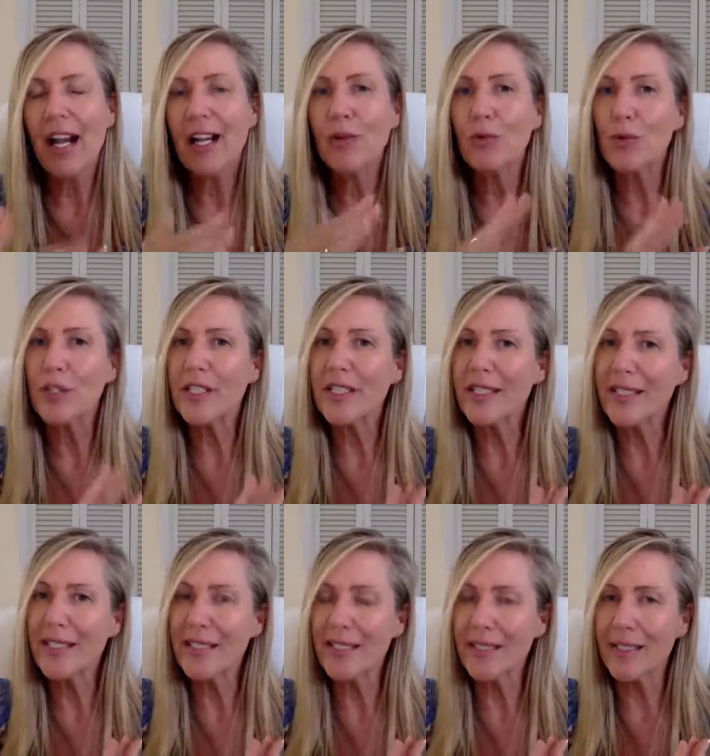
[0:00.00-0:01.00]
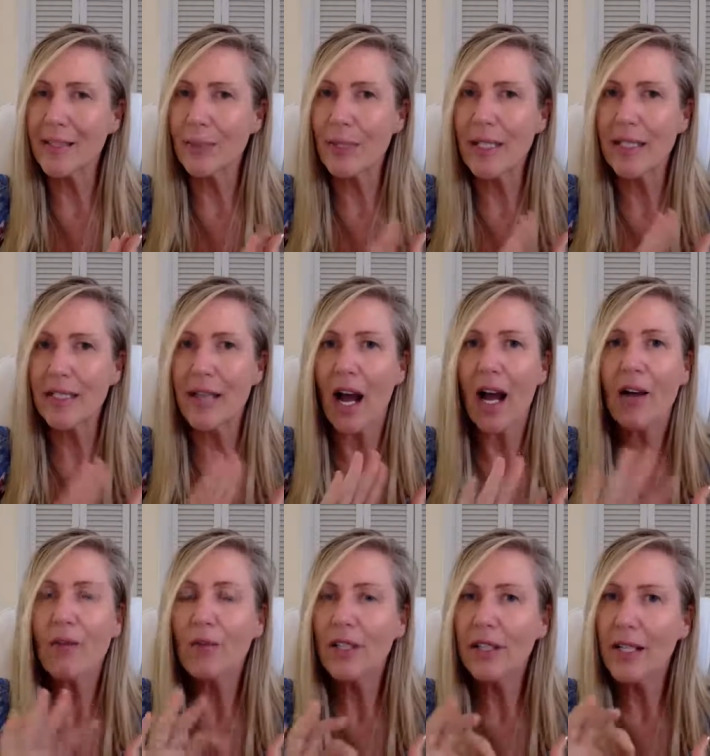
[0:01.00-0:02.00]
I had resistance because
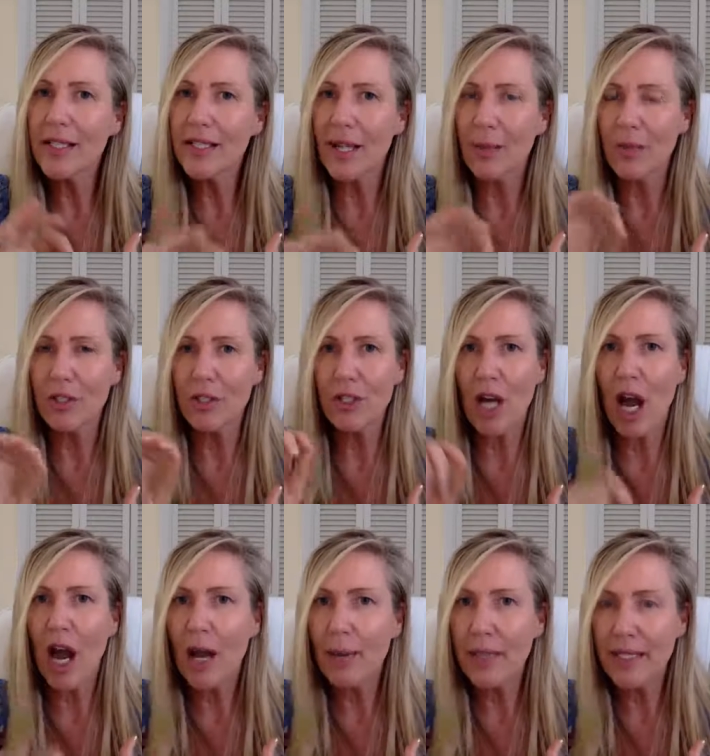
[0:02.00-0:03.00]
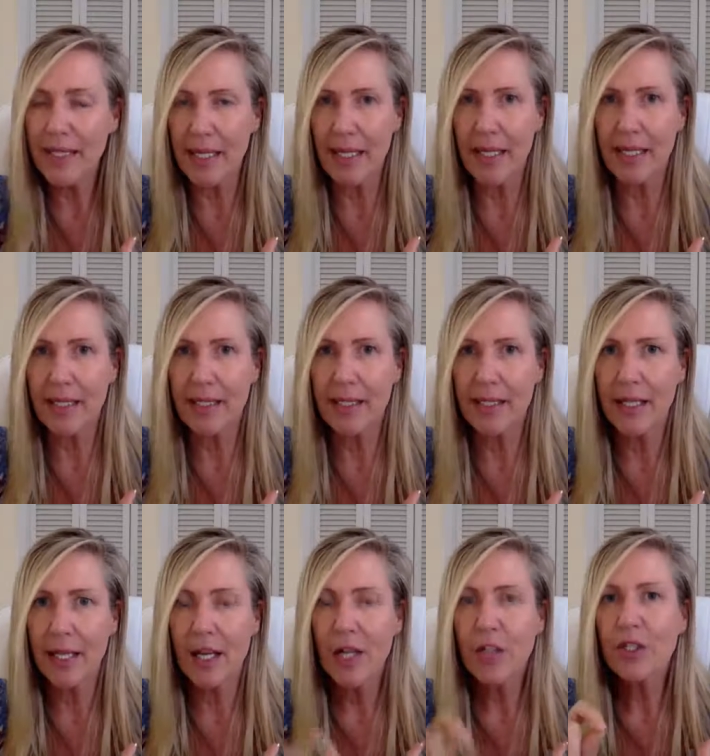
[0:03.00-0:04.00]
I realized how much time it takes
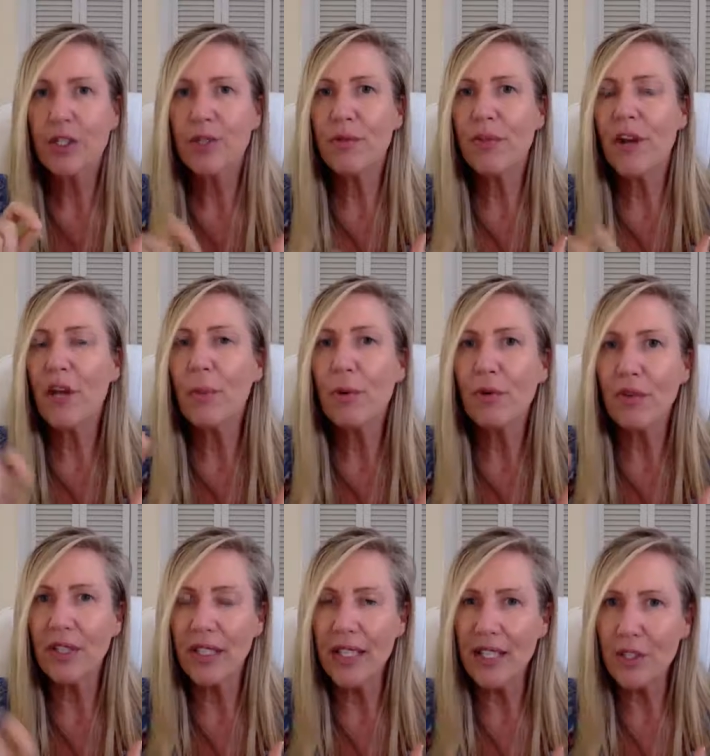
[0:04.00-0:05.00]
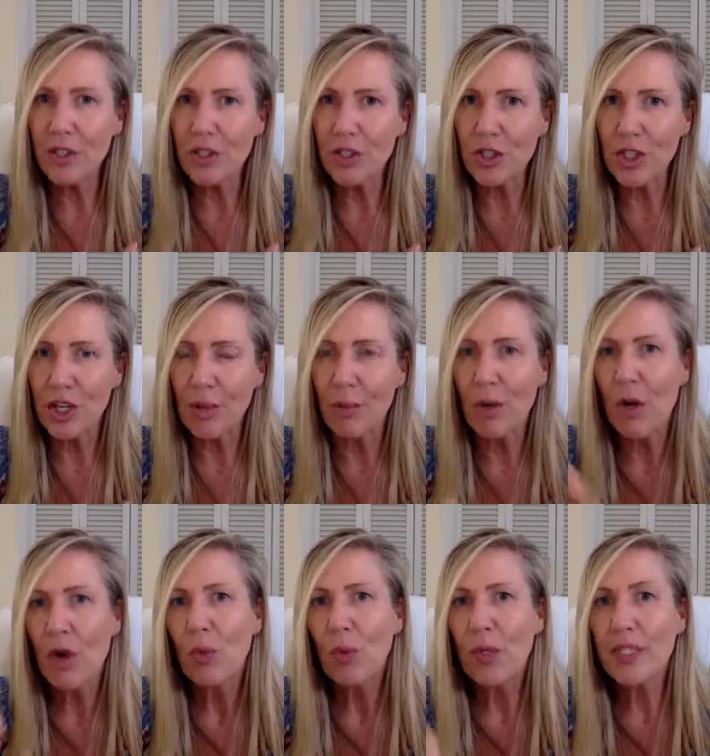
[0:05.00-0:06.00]
to develop a relationship
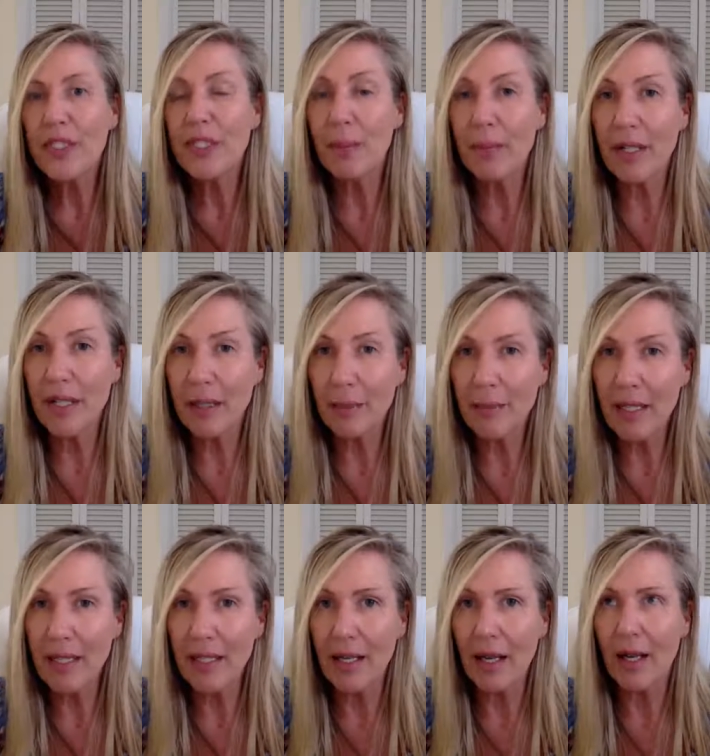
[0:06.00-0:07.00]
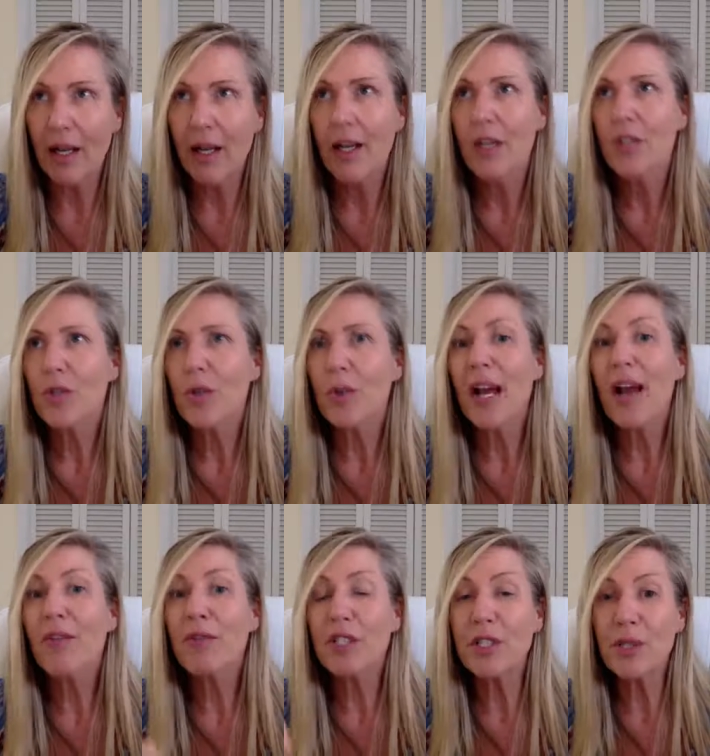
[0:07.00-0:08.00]
with somebody in media. So I would
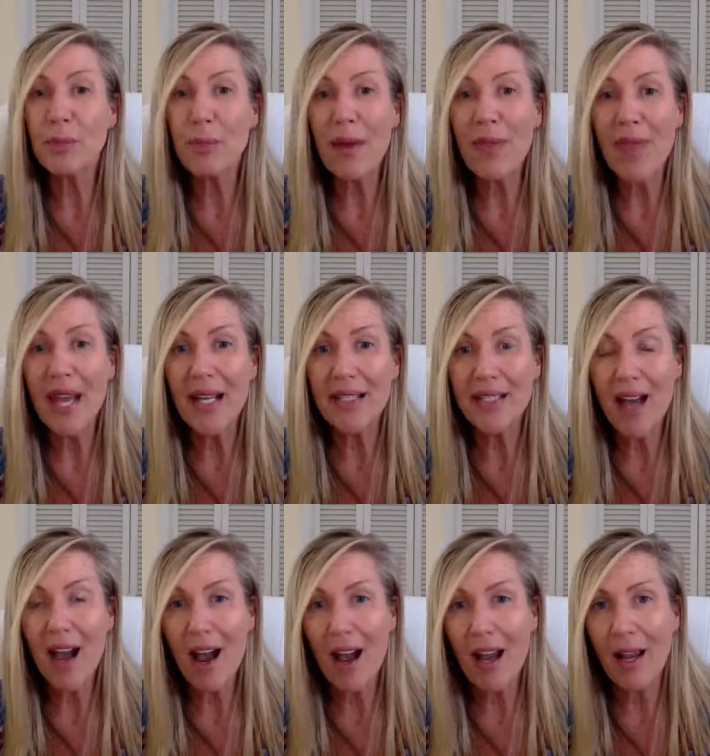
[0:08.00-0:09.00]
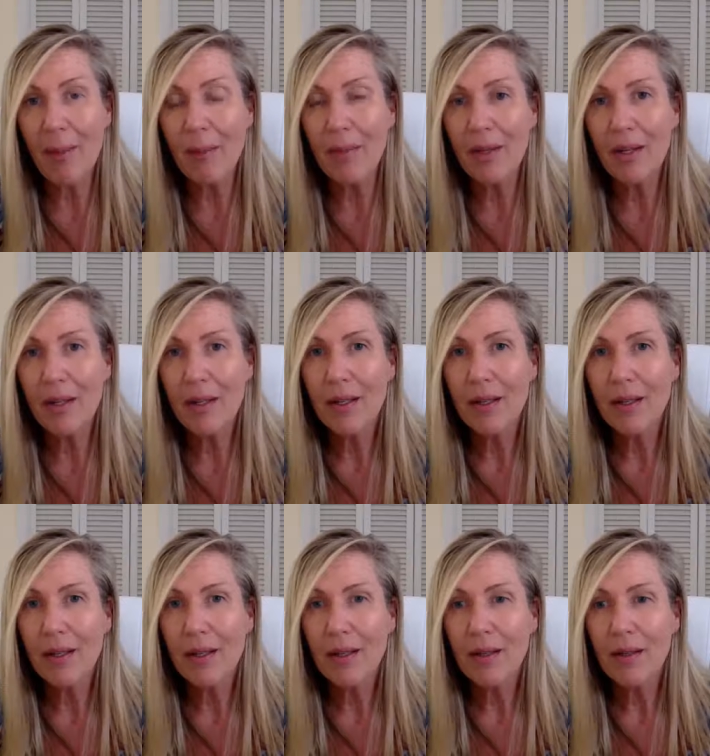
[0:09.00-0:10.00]
have to spend that time
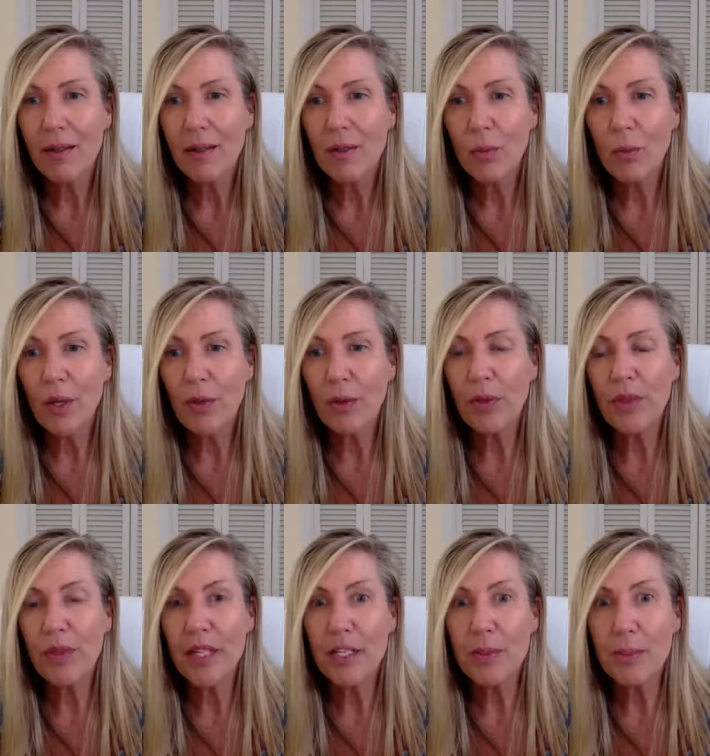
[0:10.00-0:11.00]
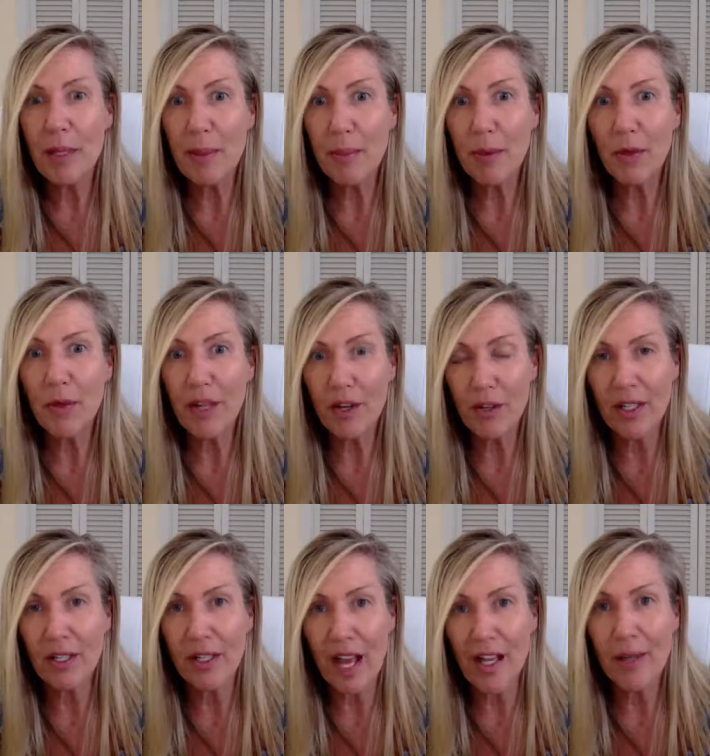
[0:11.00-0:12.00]
with these people that
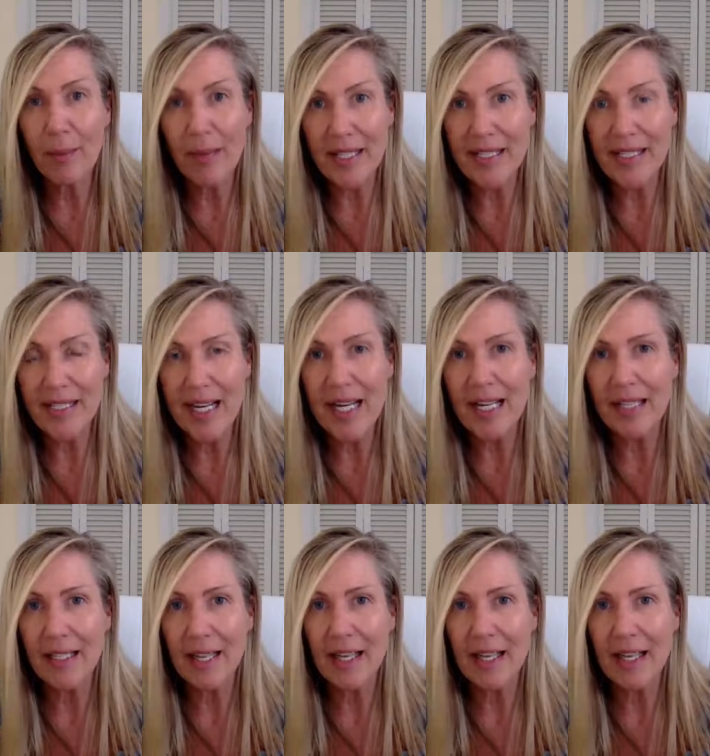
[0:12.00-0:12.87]
are not in my state.